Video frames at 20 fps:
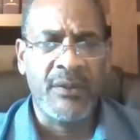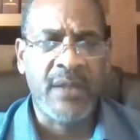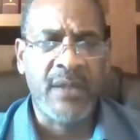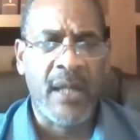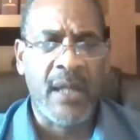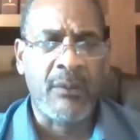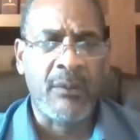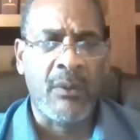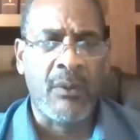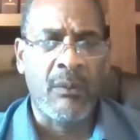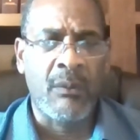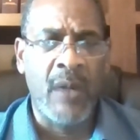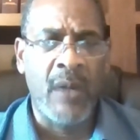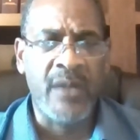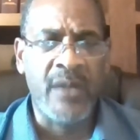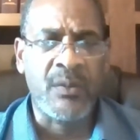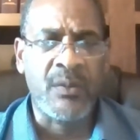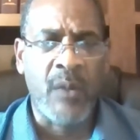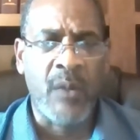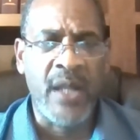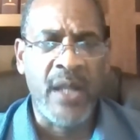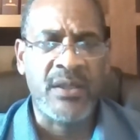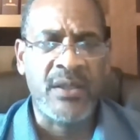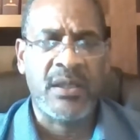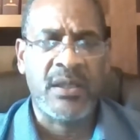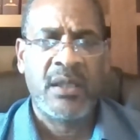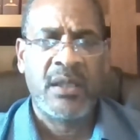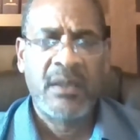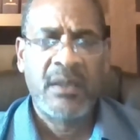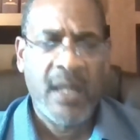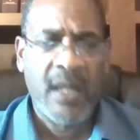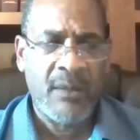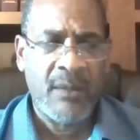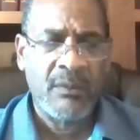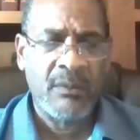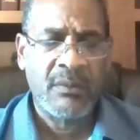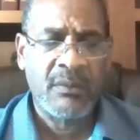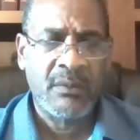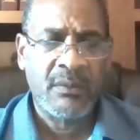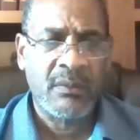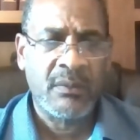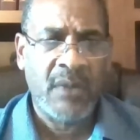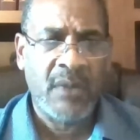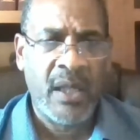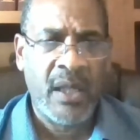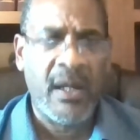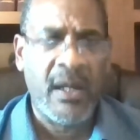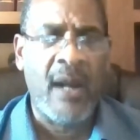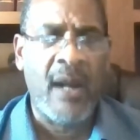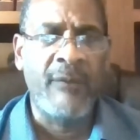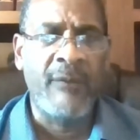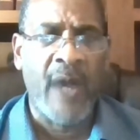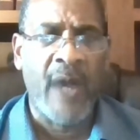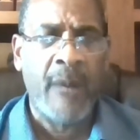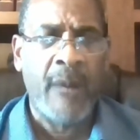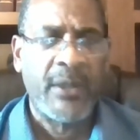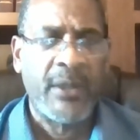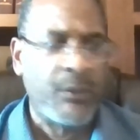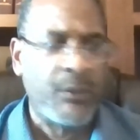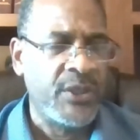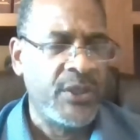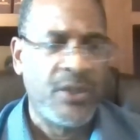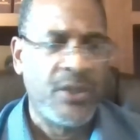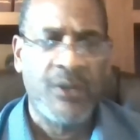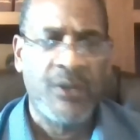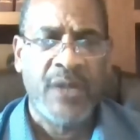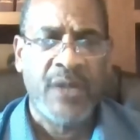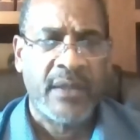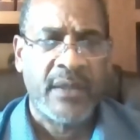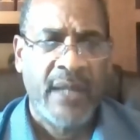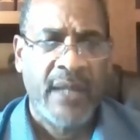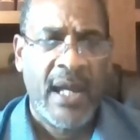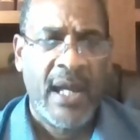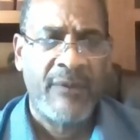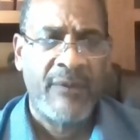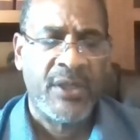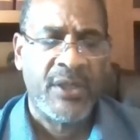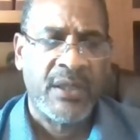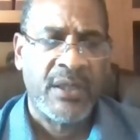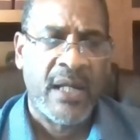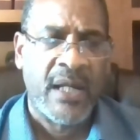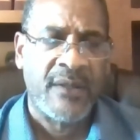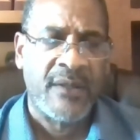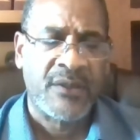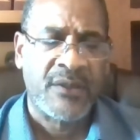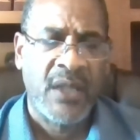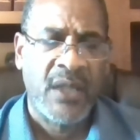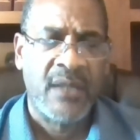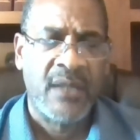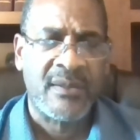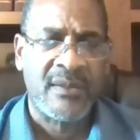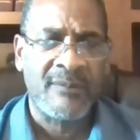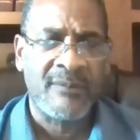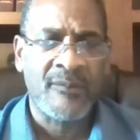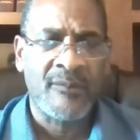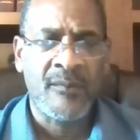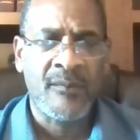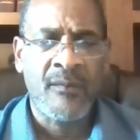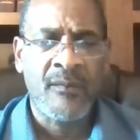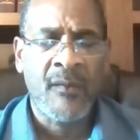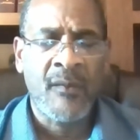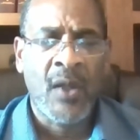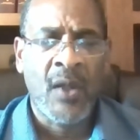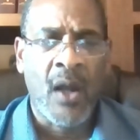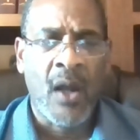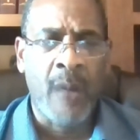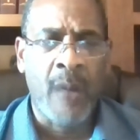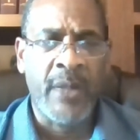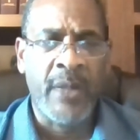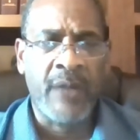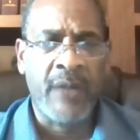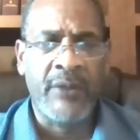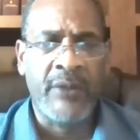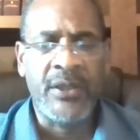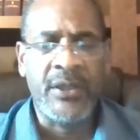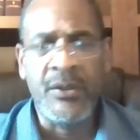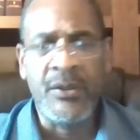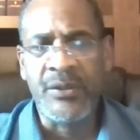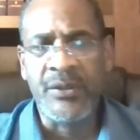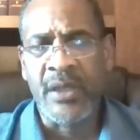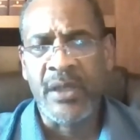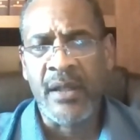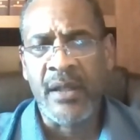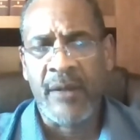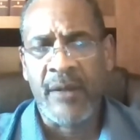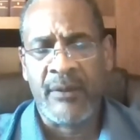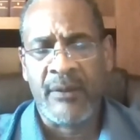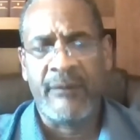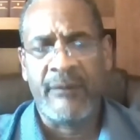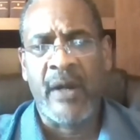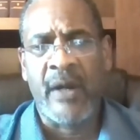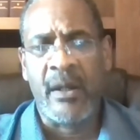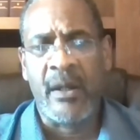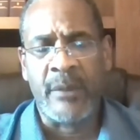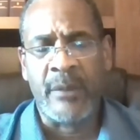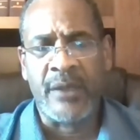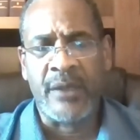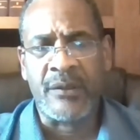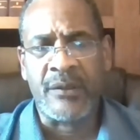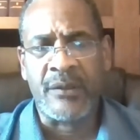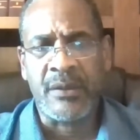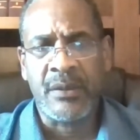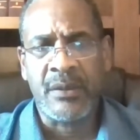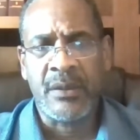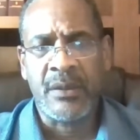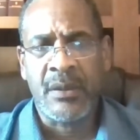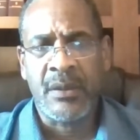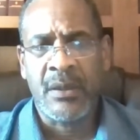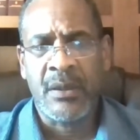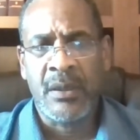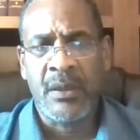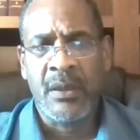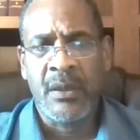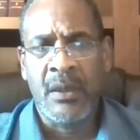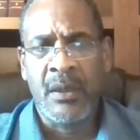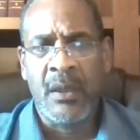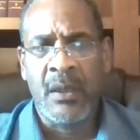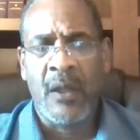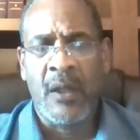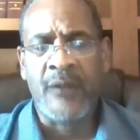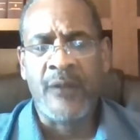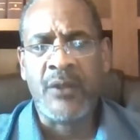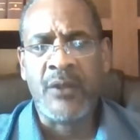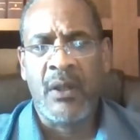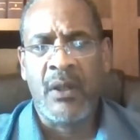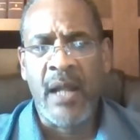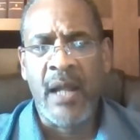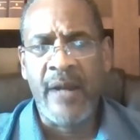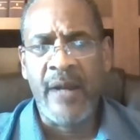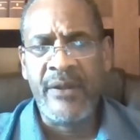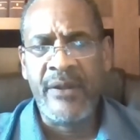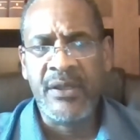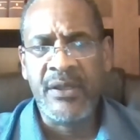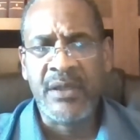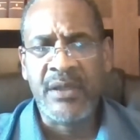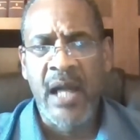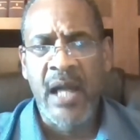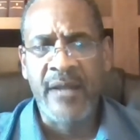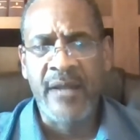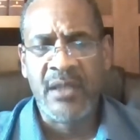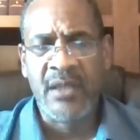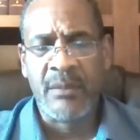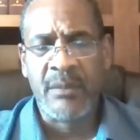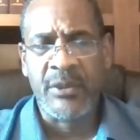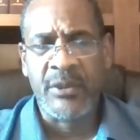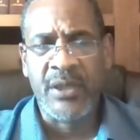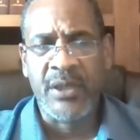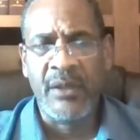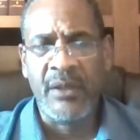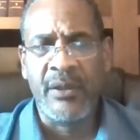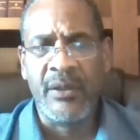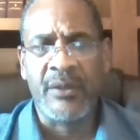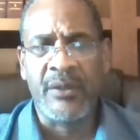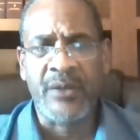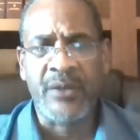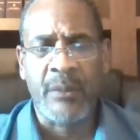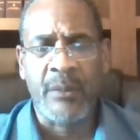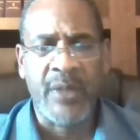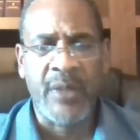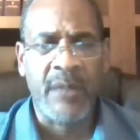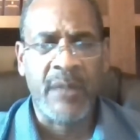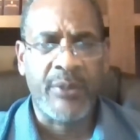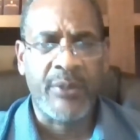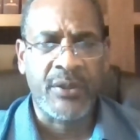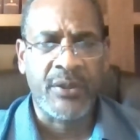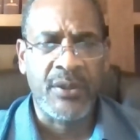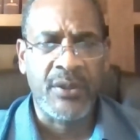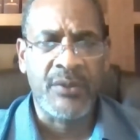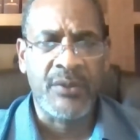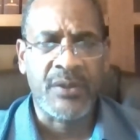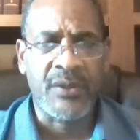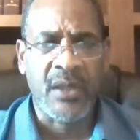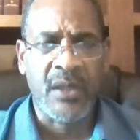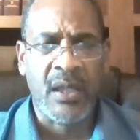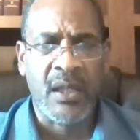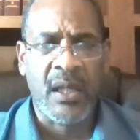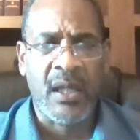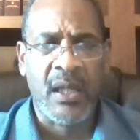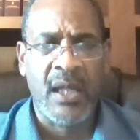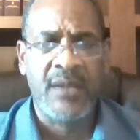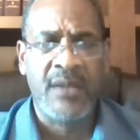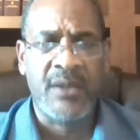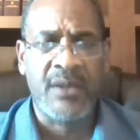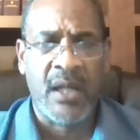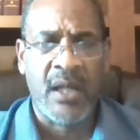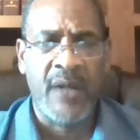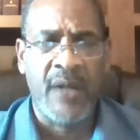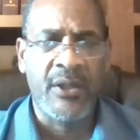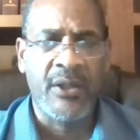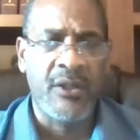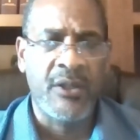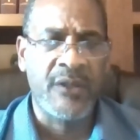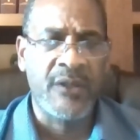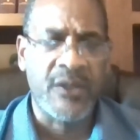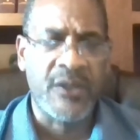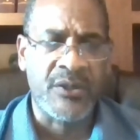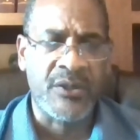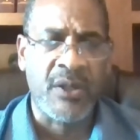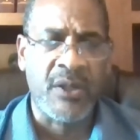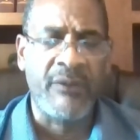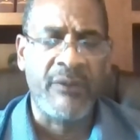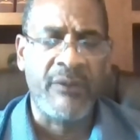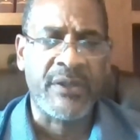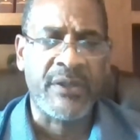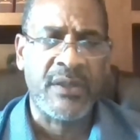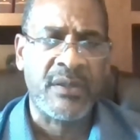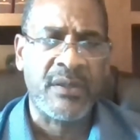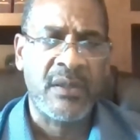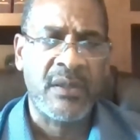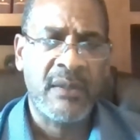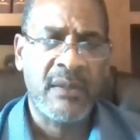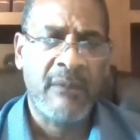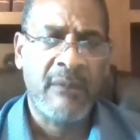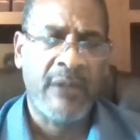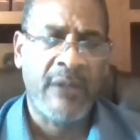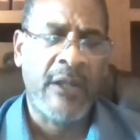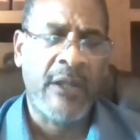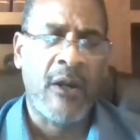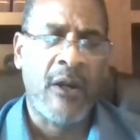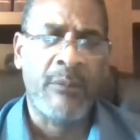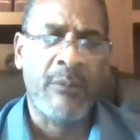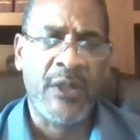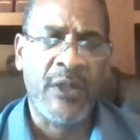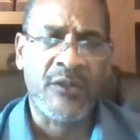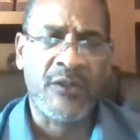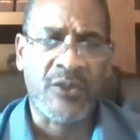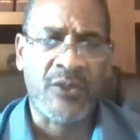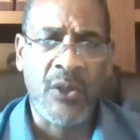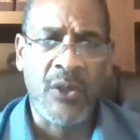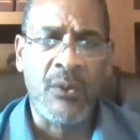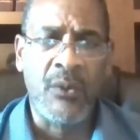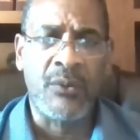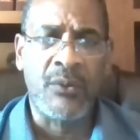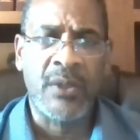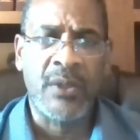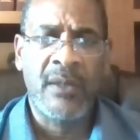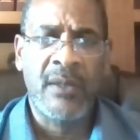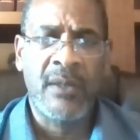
that were once wasted that in our environment that we chose not to have in the United States are being reused in other environments. And so a lot of these toxic materials are being produced into other goods and services and that are being sold.